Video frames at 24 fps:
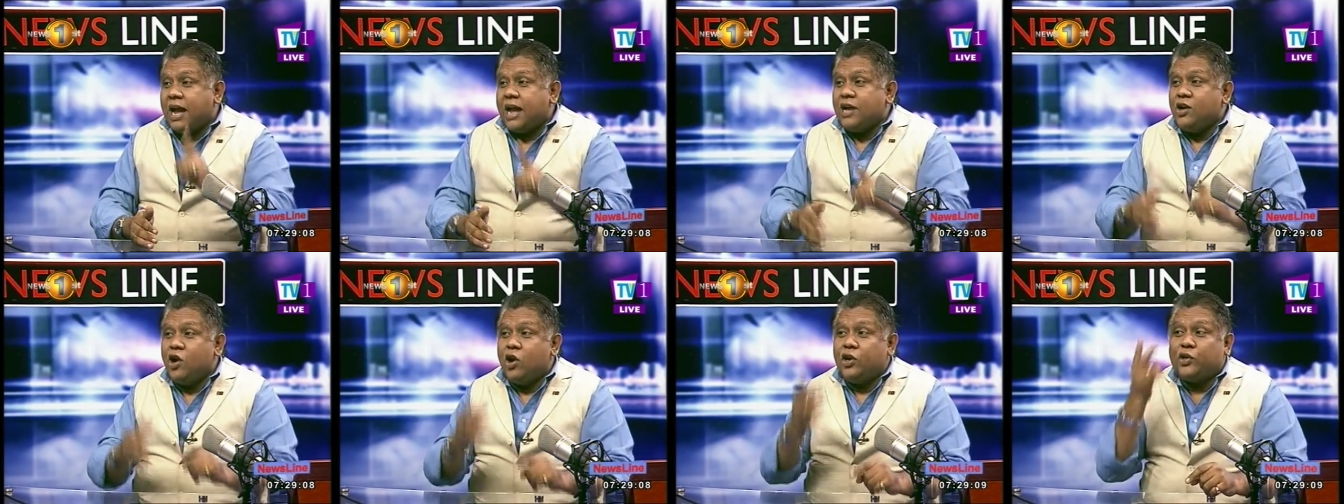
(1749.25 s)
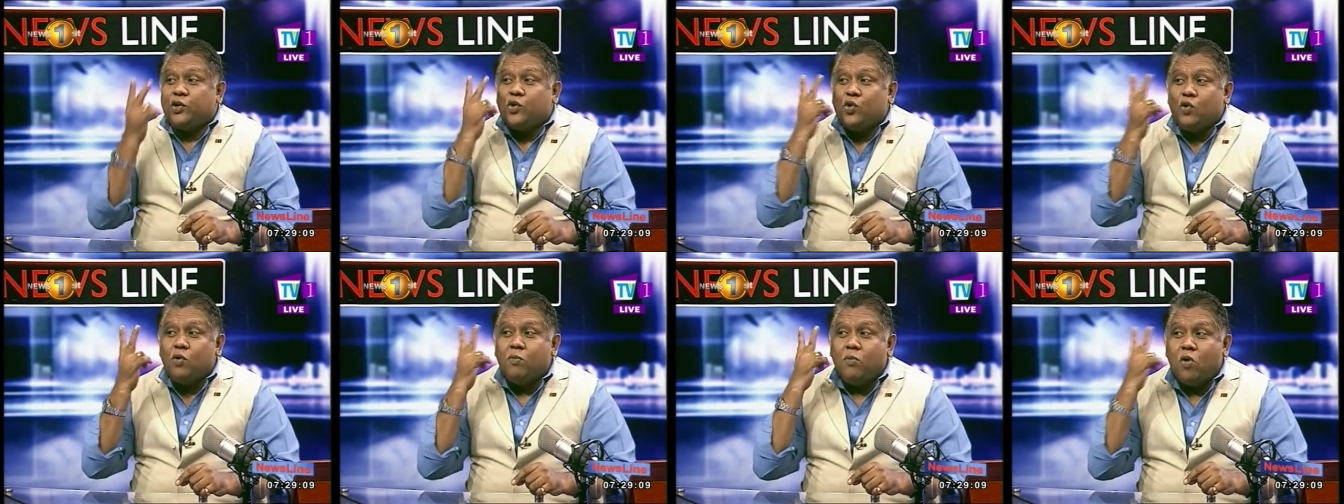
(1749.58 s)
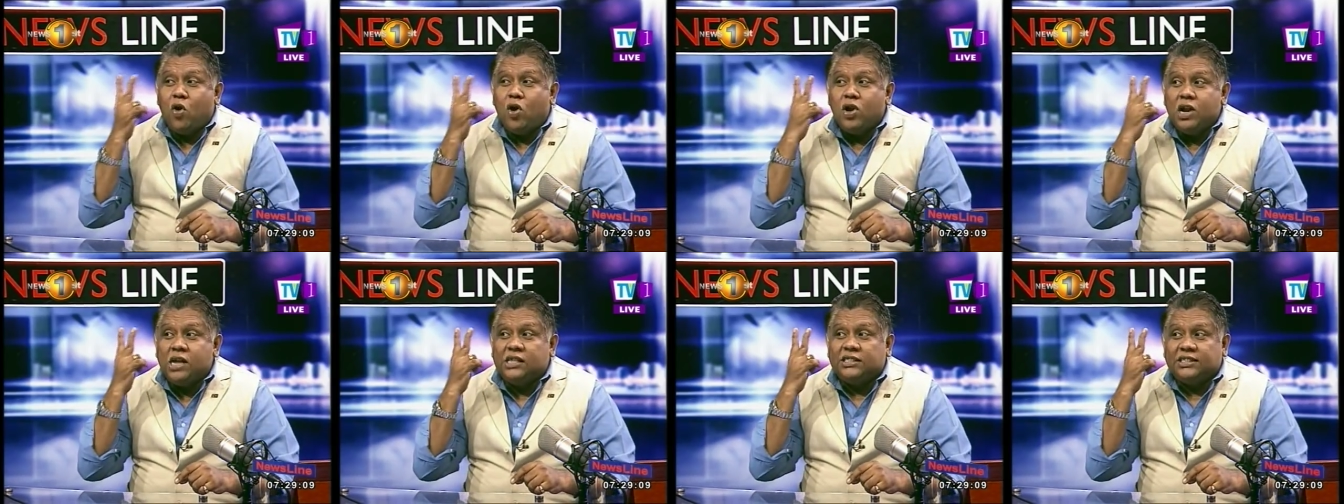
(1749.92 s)
I got two
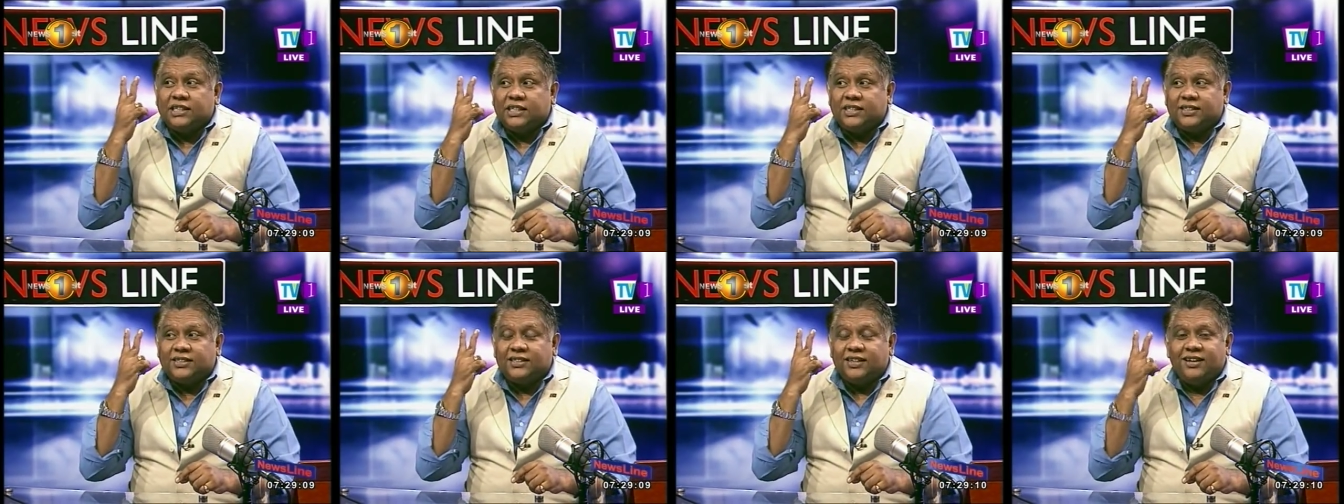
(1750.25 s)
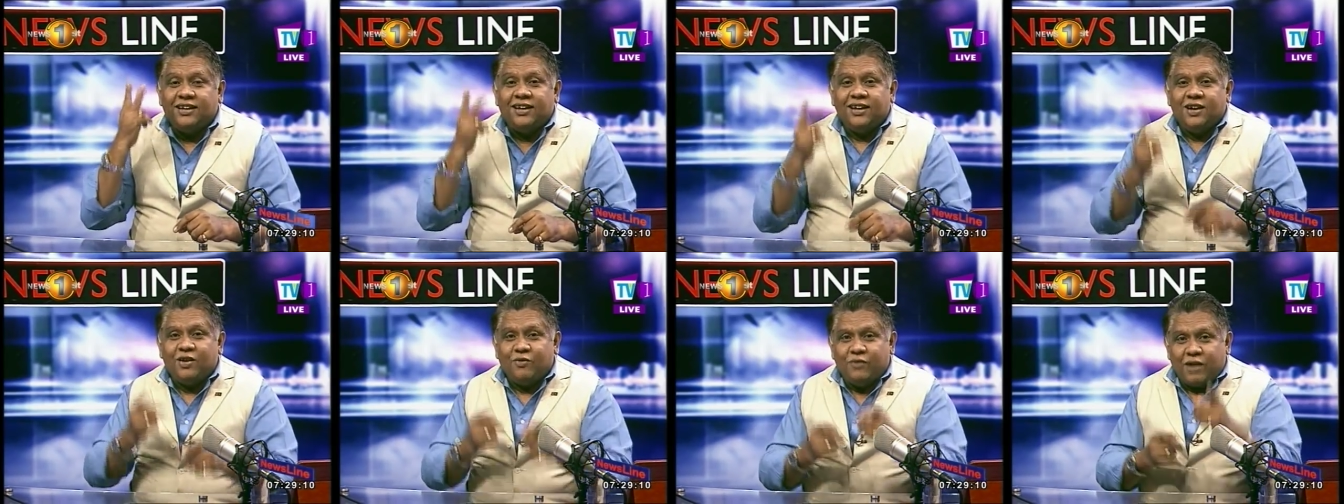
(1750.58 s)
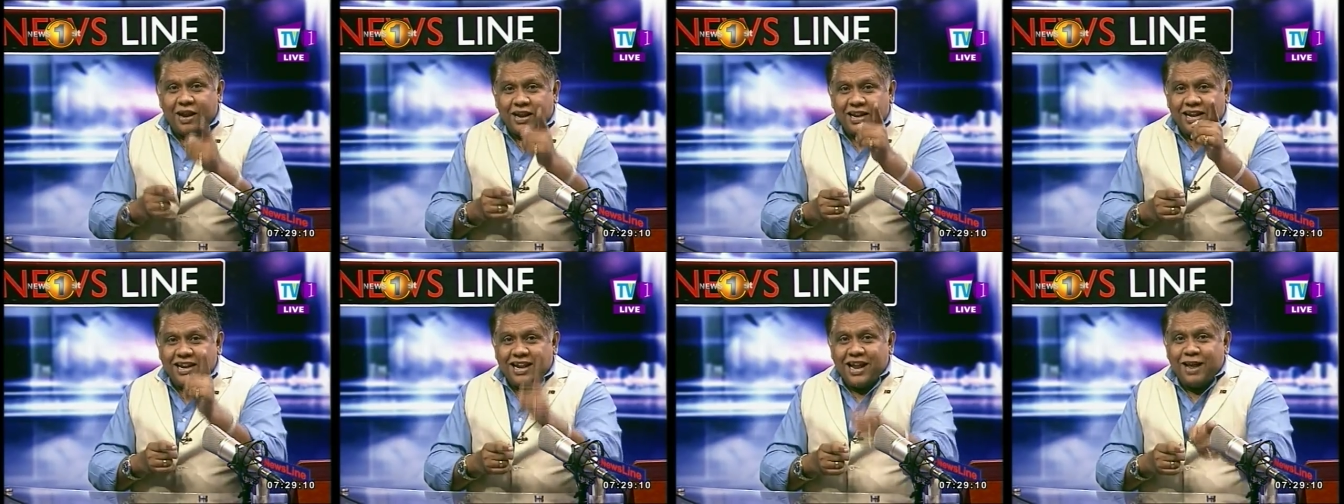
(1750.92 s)
bonuses
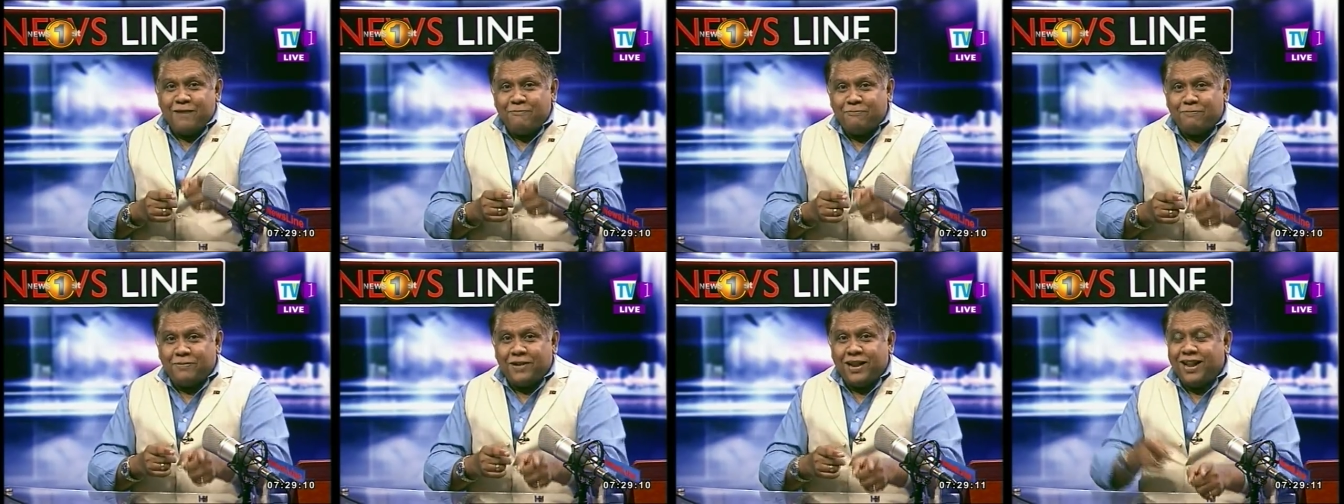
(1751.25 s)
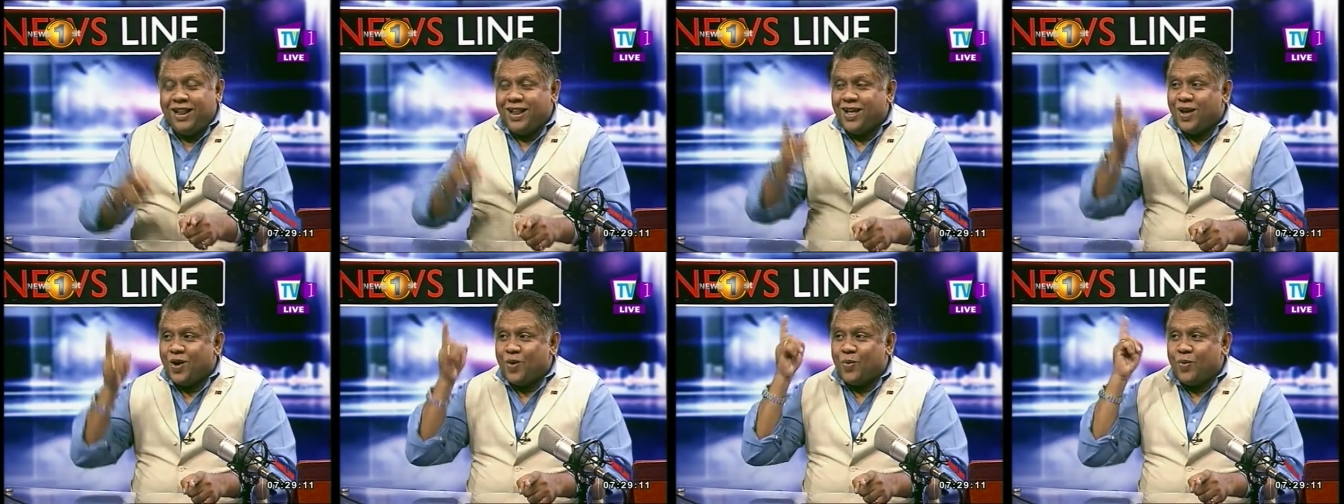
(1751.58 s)
one in April,